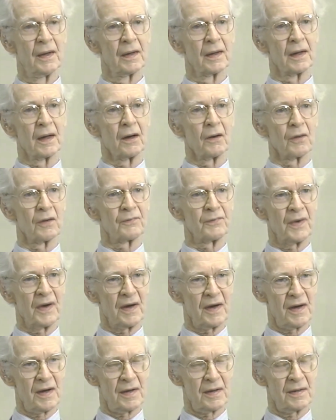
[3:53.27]
Now, if
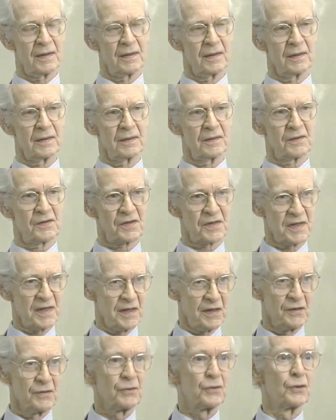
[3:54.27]
I
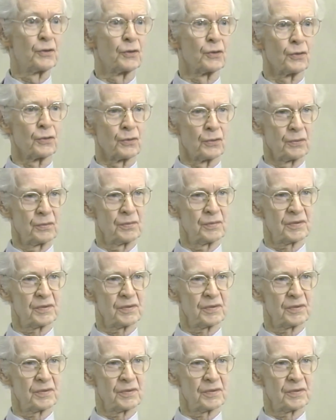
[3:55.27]
see you,